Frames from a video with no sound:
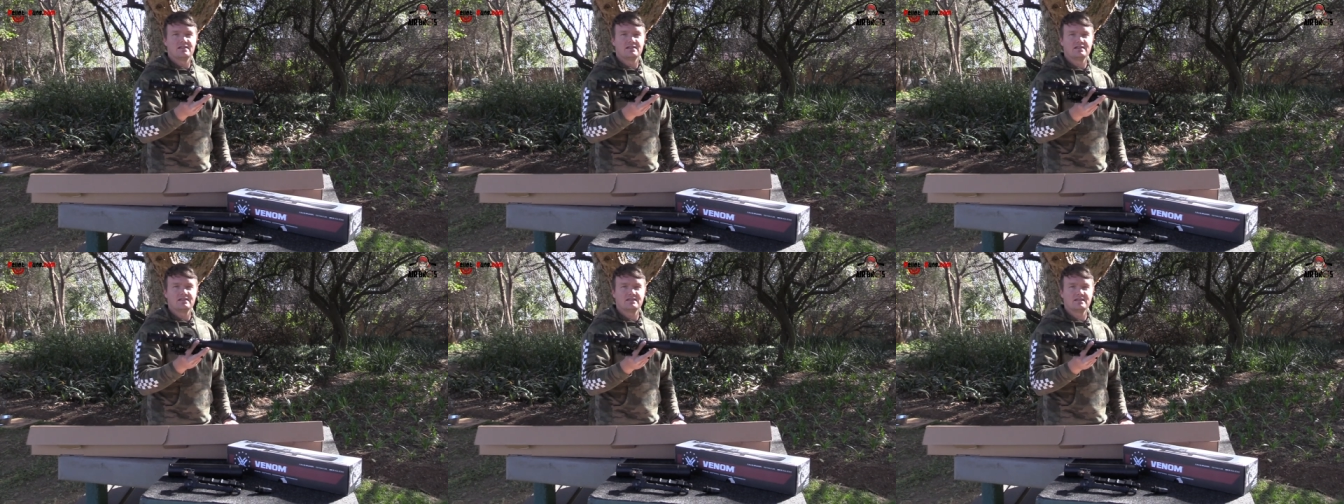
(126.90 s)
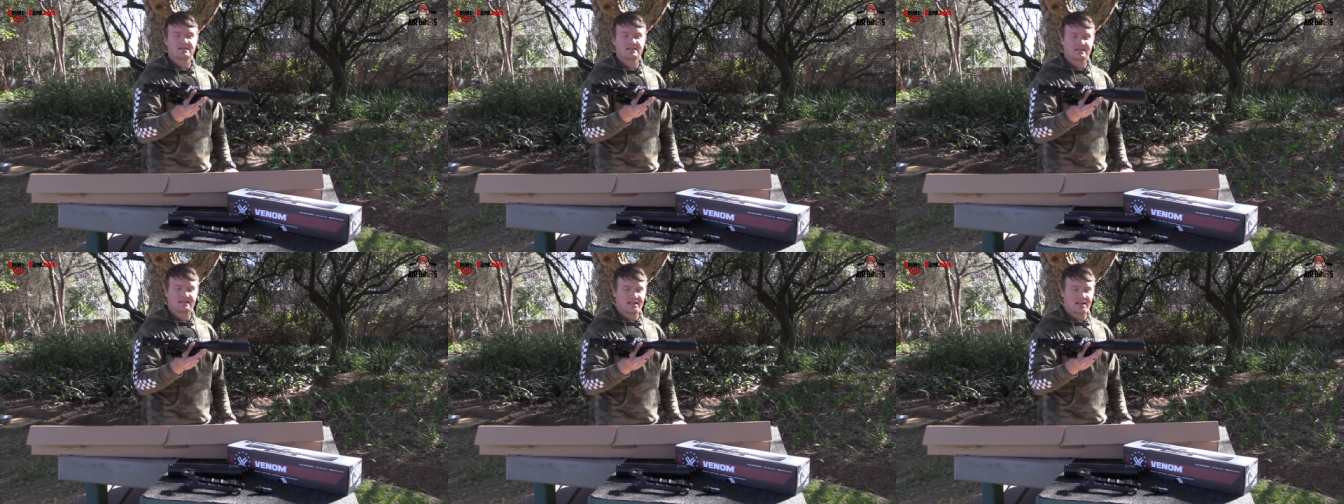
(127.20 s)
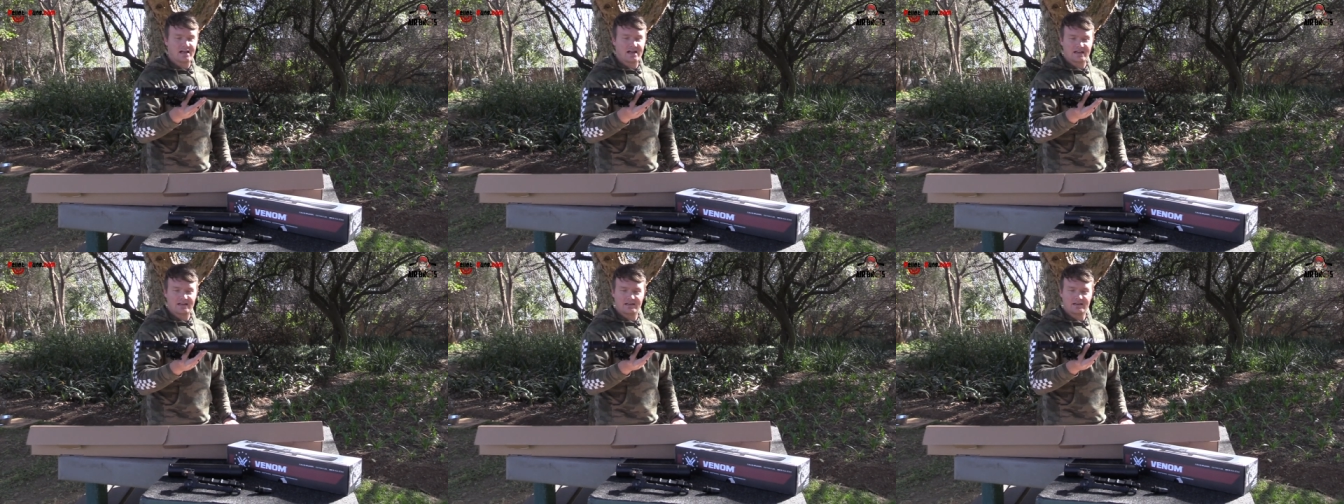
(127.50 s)
this is
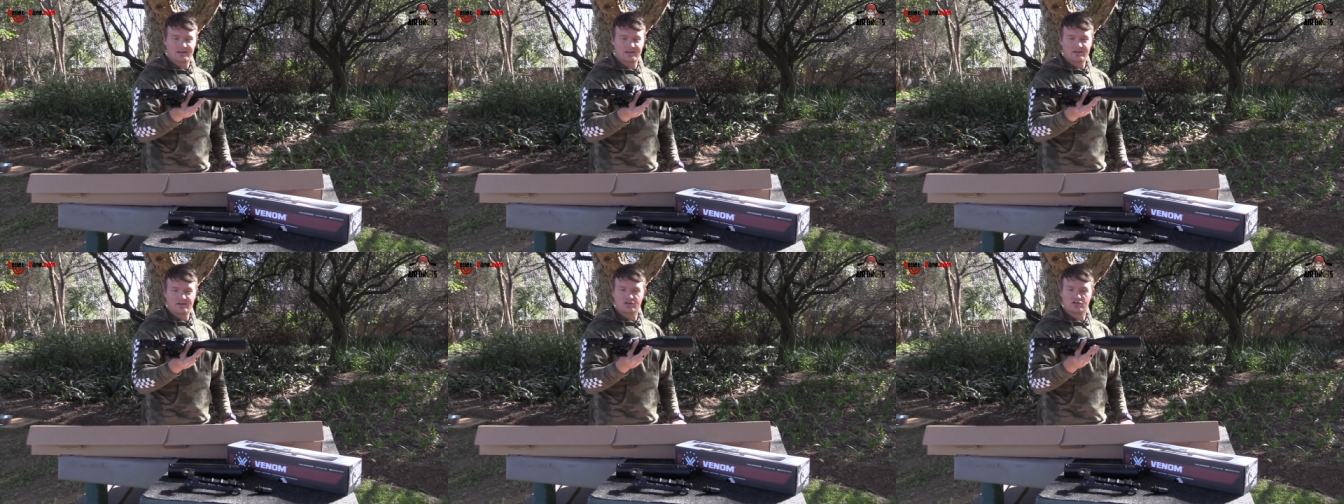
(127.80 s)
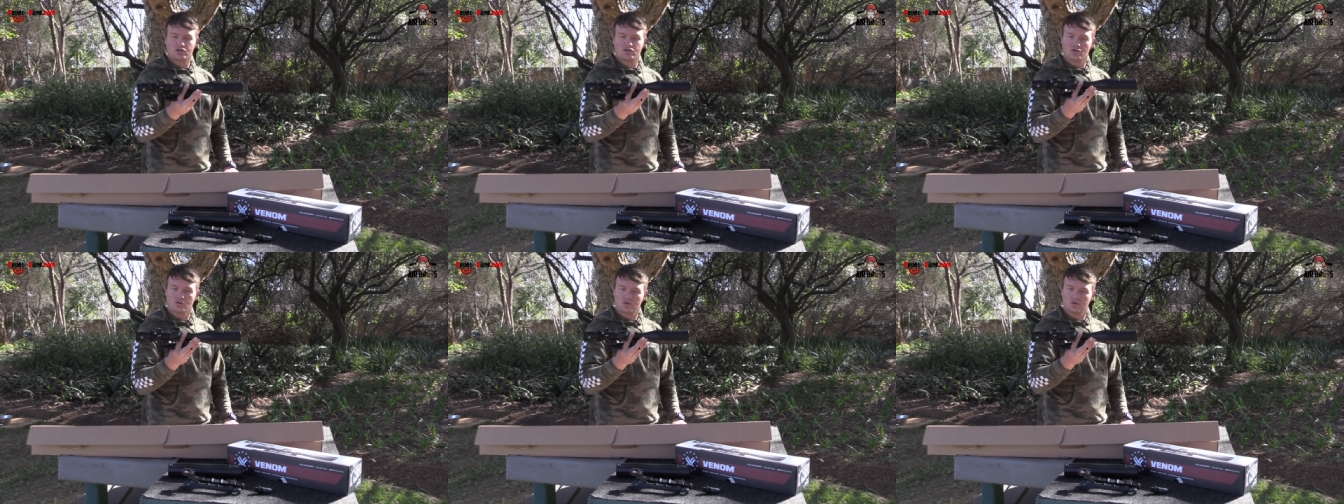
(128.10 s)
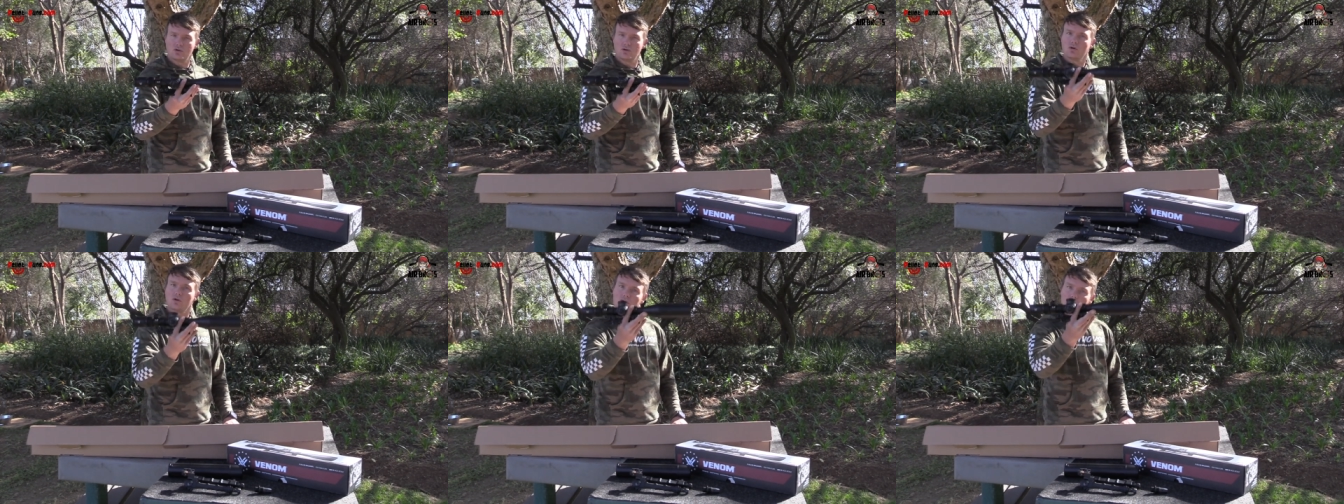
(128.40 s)
like
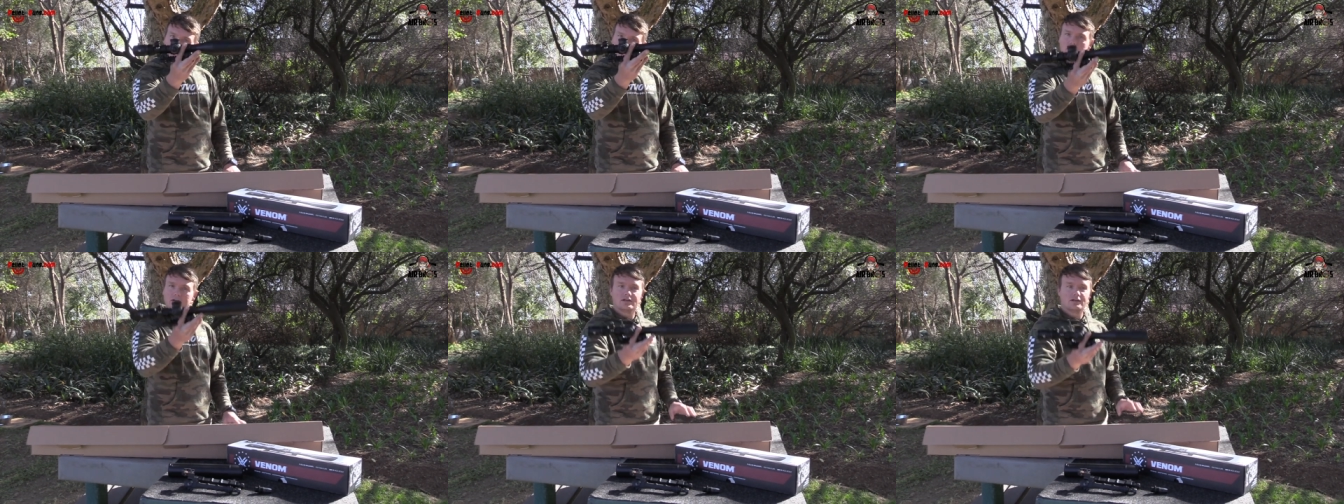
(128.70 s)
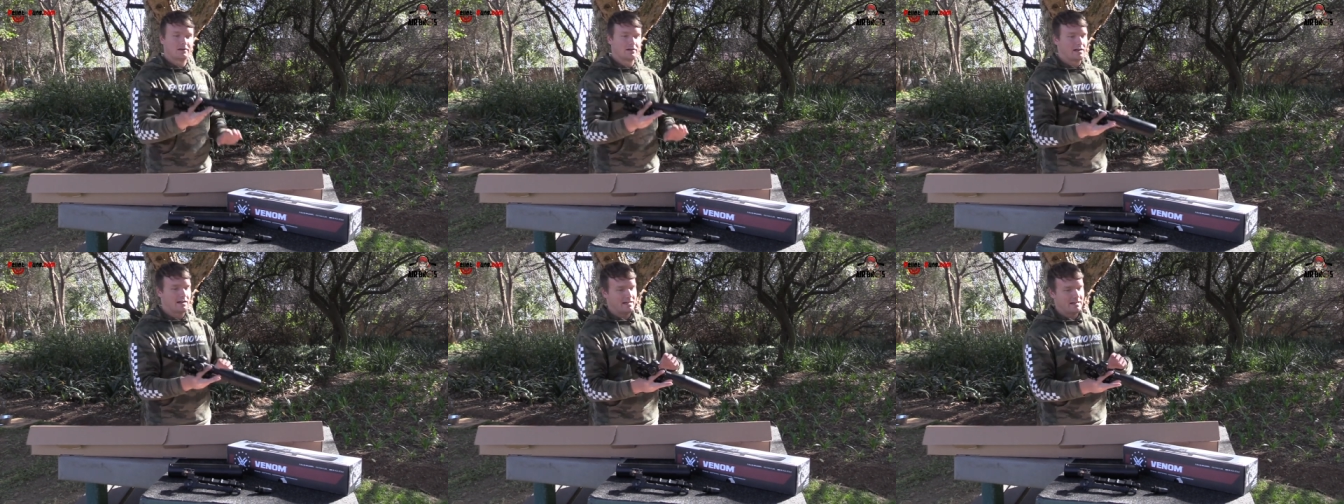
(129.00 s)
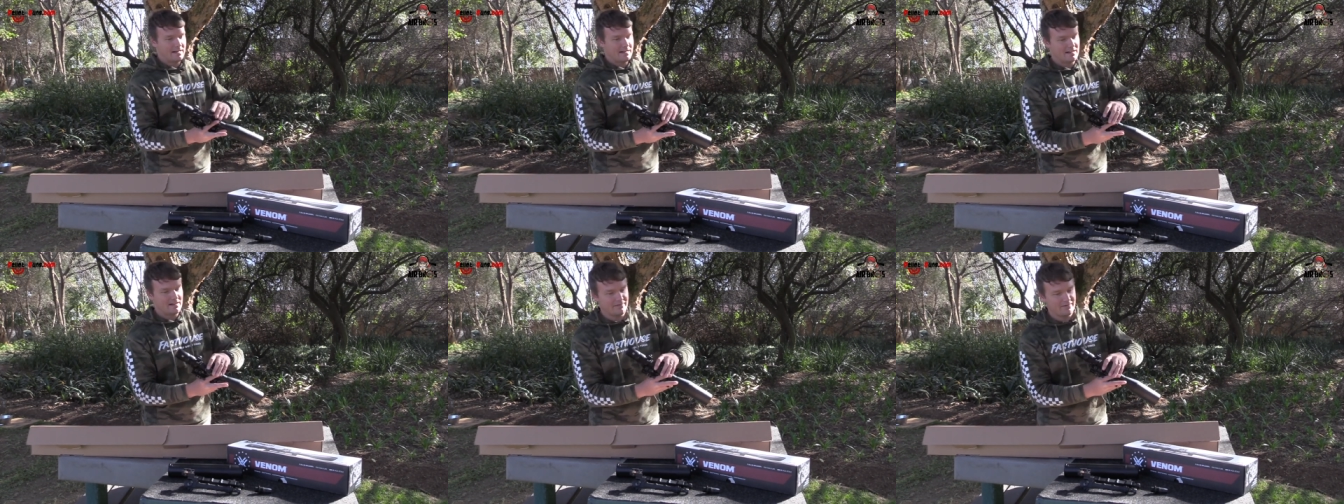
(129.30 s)
soot cook I
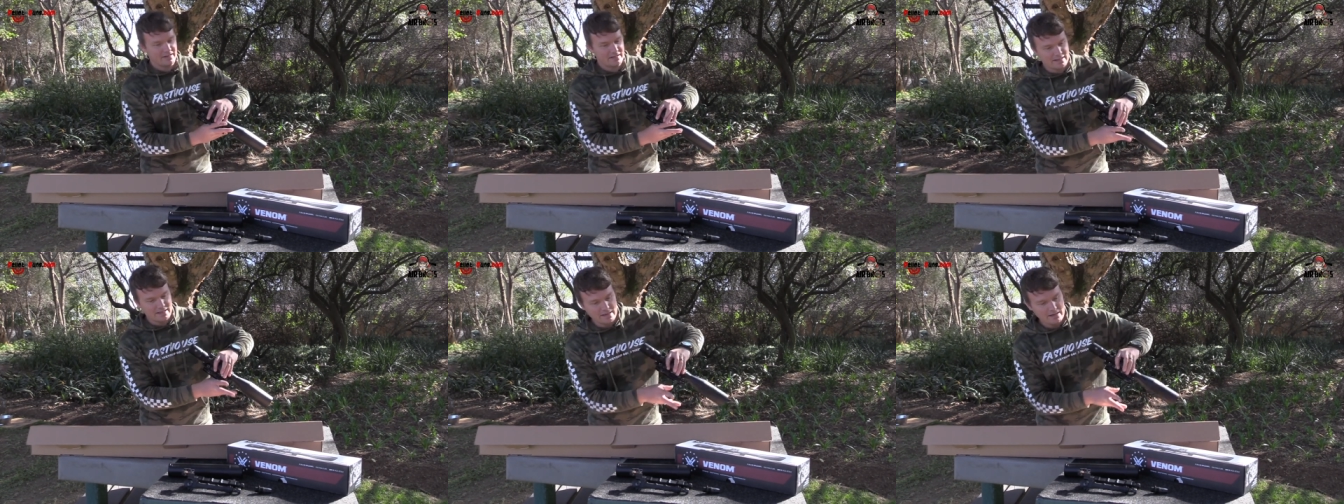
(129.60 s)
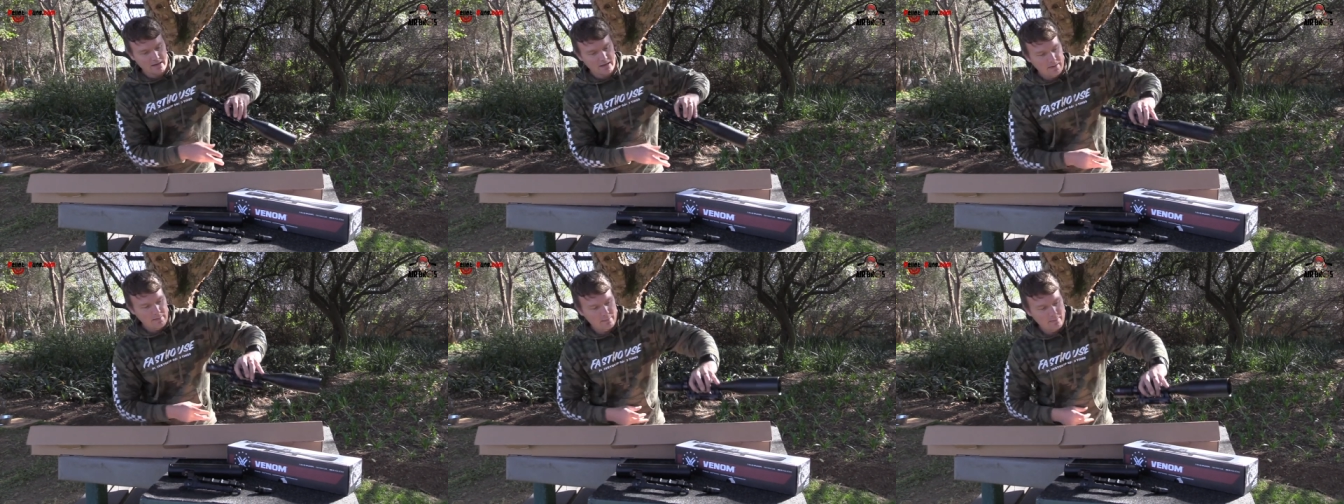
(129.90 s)
love this thing.